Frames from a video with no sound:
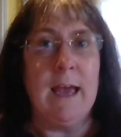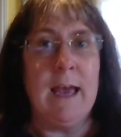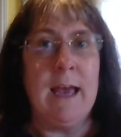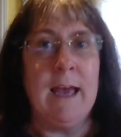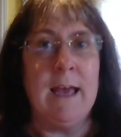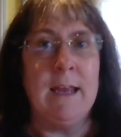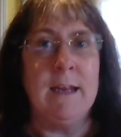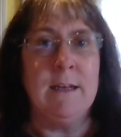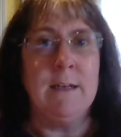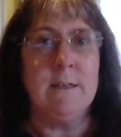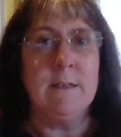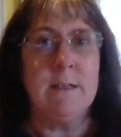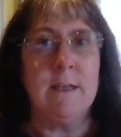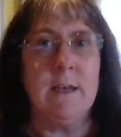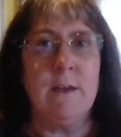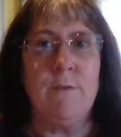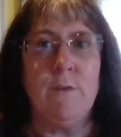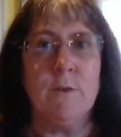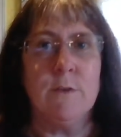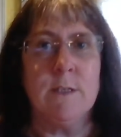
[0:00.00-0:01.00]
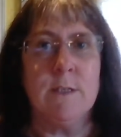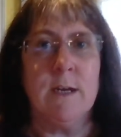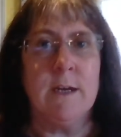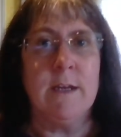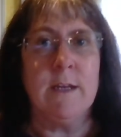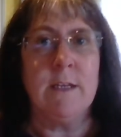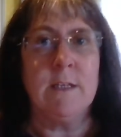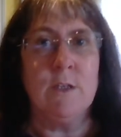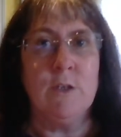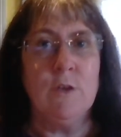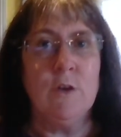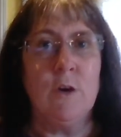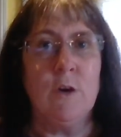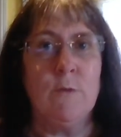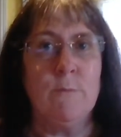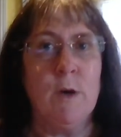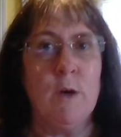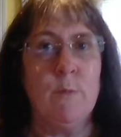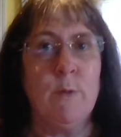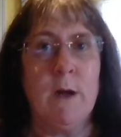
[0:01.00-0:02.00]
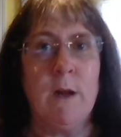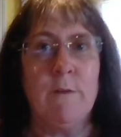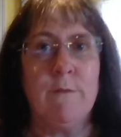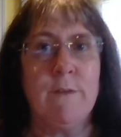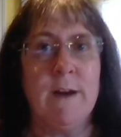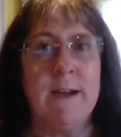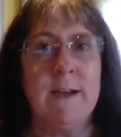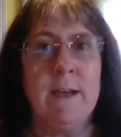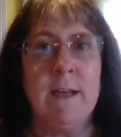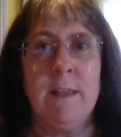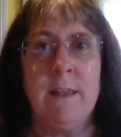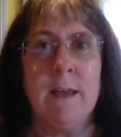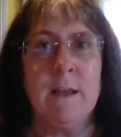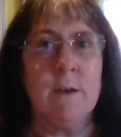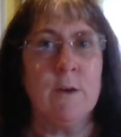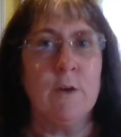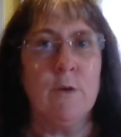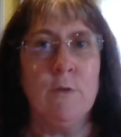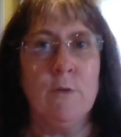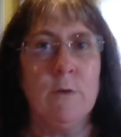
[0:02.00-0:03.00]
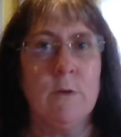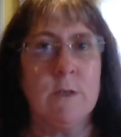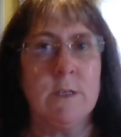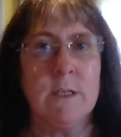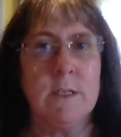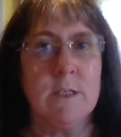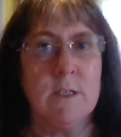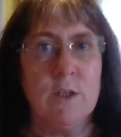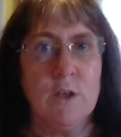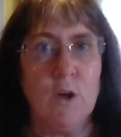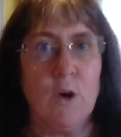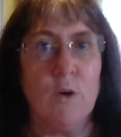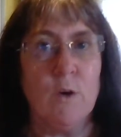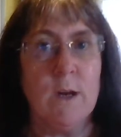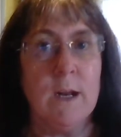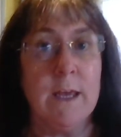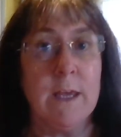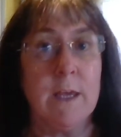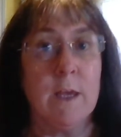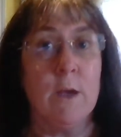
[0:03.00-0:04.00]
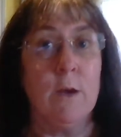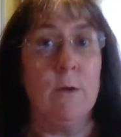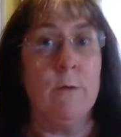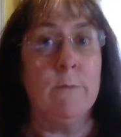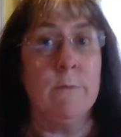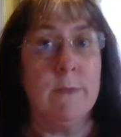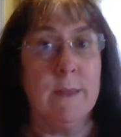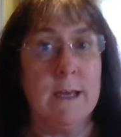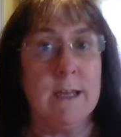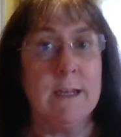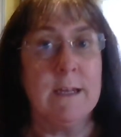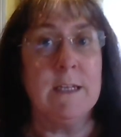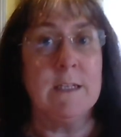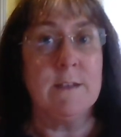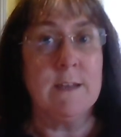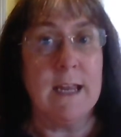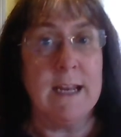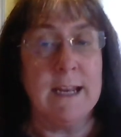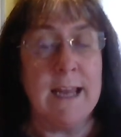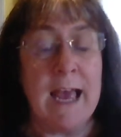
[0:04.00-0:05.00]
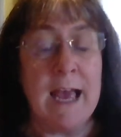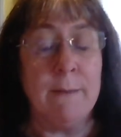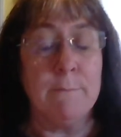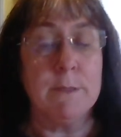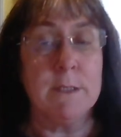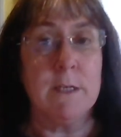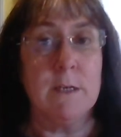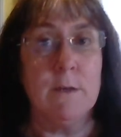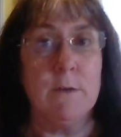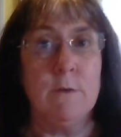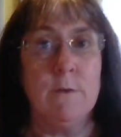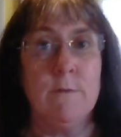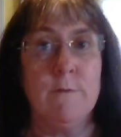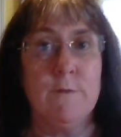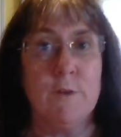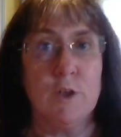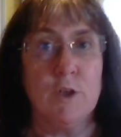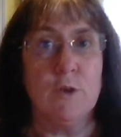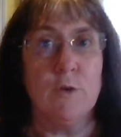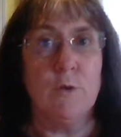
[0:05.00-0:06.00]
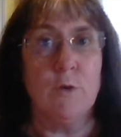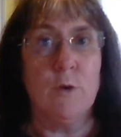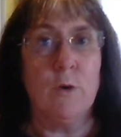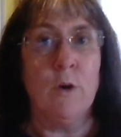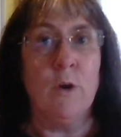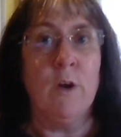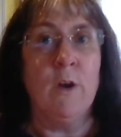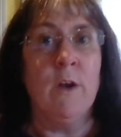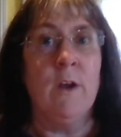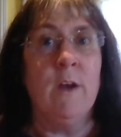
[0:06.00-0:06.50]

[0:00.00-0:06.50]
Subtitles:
And if your site is not mobile friendly, then Google does not like you. That is an absolute for sure.